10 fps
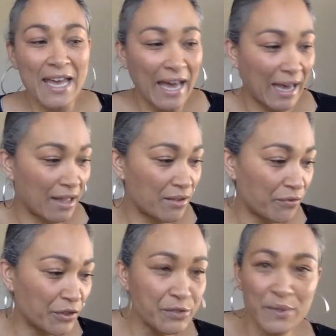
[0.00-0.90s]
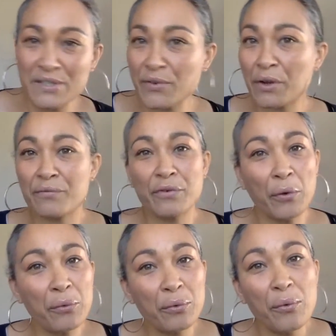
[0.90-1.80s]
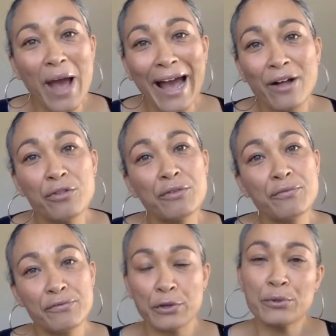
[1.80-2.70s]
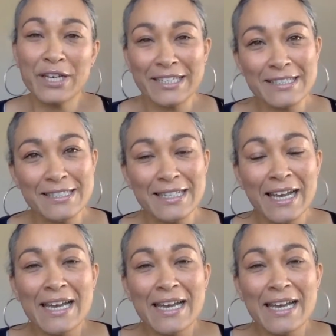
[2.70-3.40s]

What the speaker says: The first week's very vocal health focused.